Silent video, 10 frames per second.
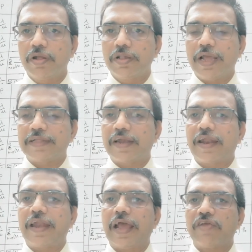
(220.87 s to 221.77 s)
the other
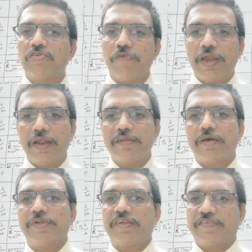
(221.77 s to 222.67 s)
train has to wait in
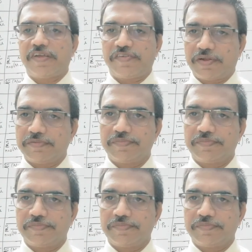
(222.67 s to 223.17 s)
some other station.